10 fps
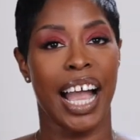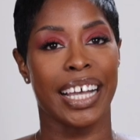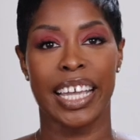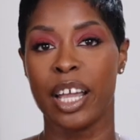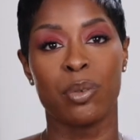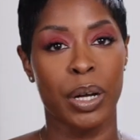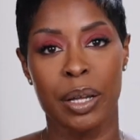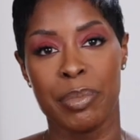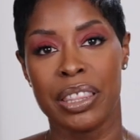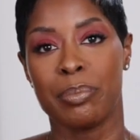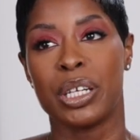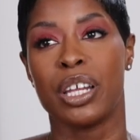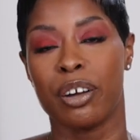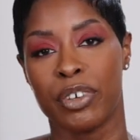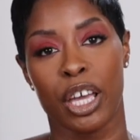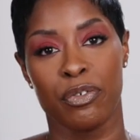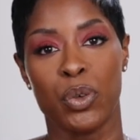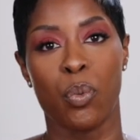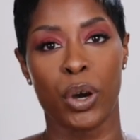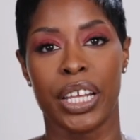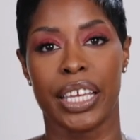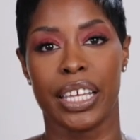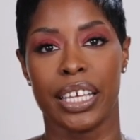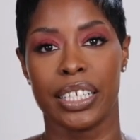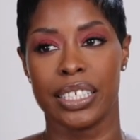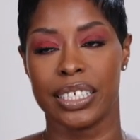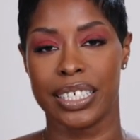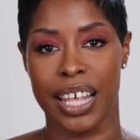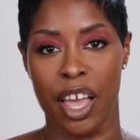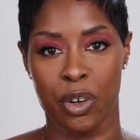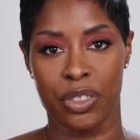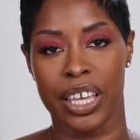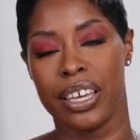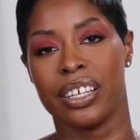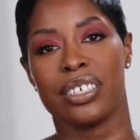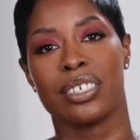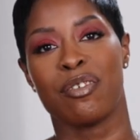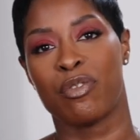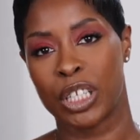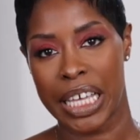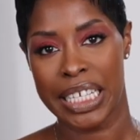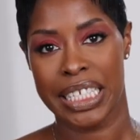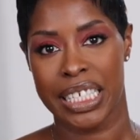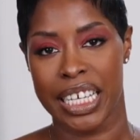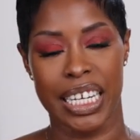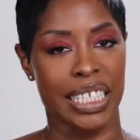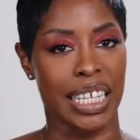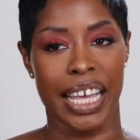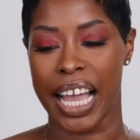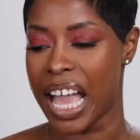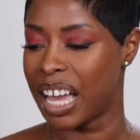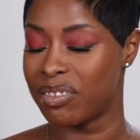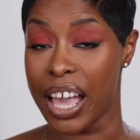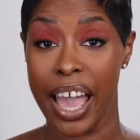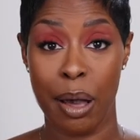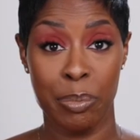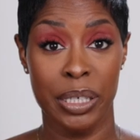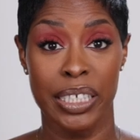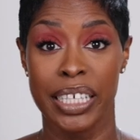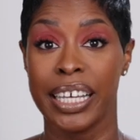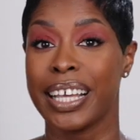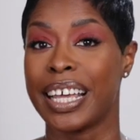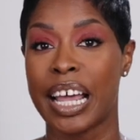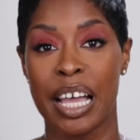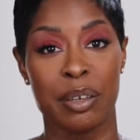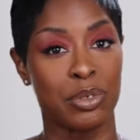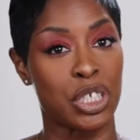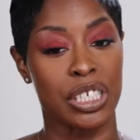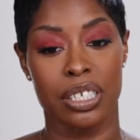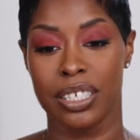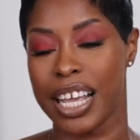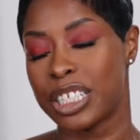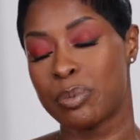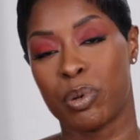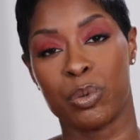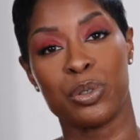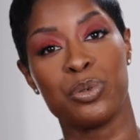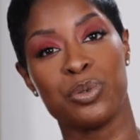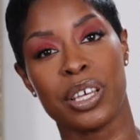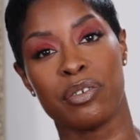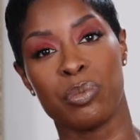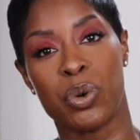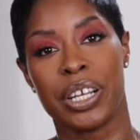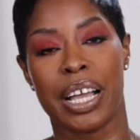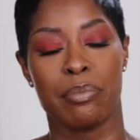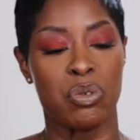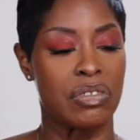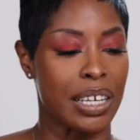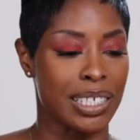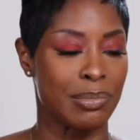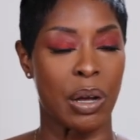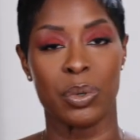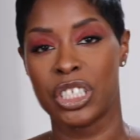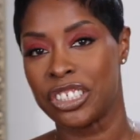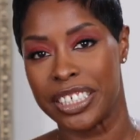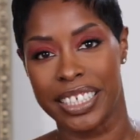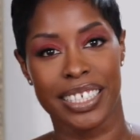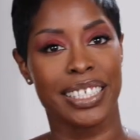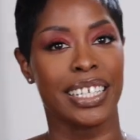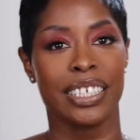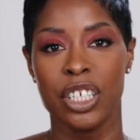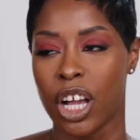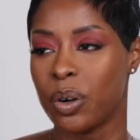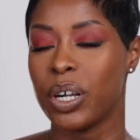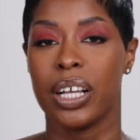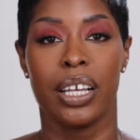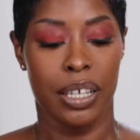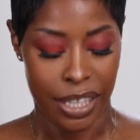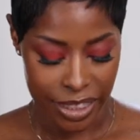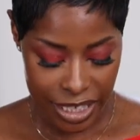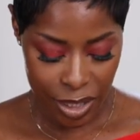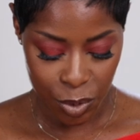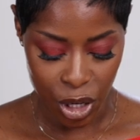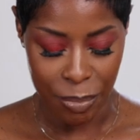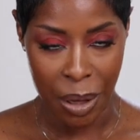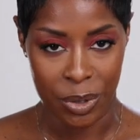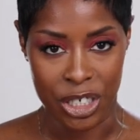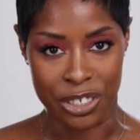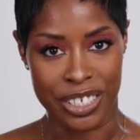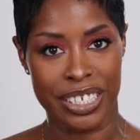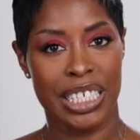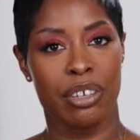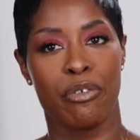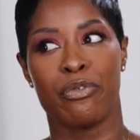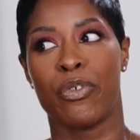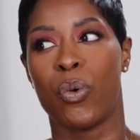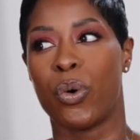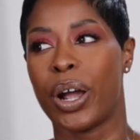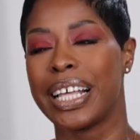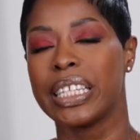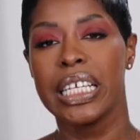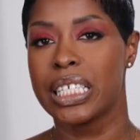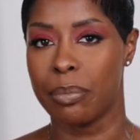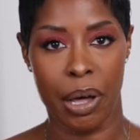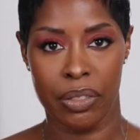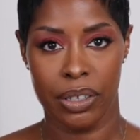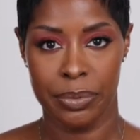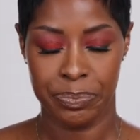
I can't recommend them enough if you want to get designer things for less. It is like I have the app and I am just, I just peruse every morning. I move things to my wish list and you know, this was on my wish list for at least a month.